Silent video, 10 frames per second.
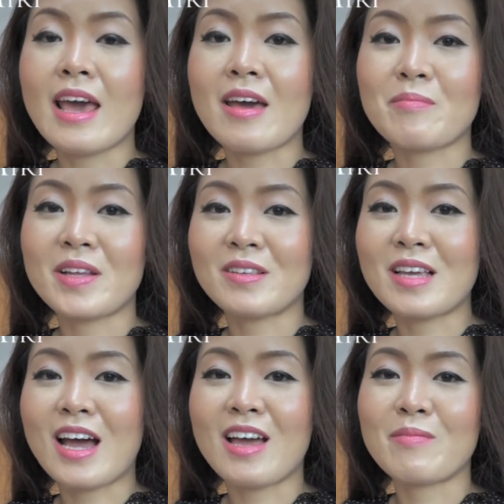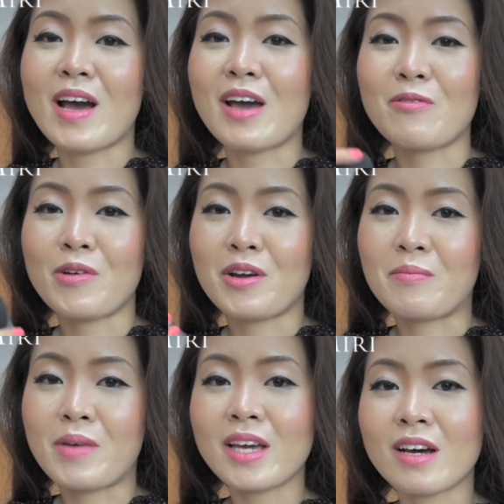and by the time I wear
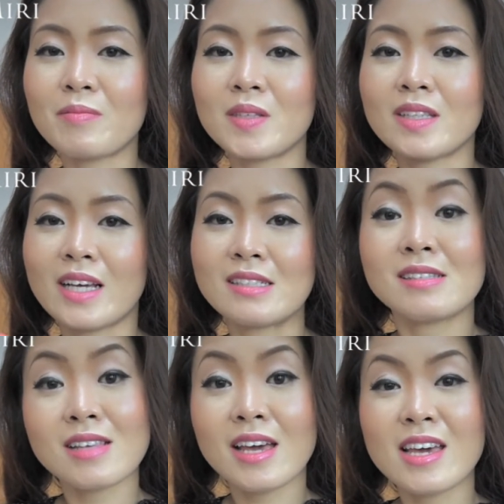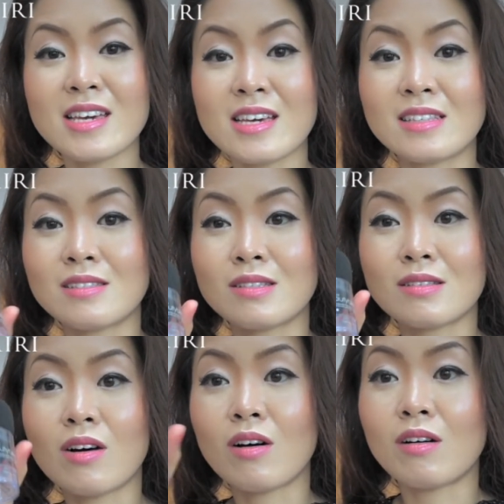makeup the next day
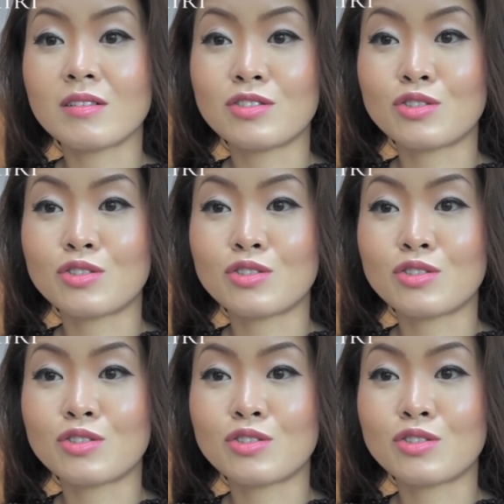it's all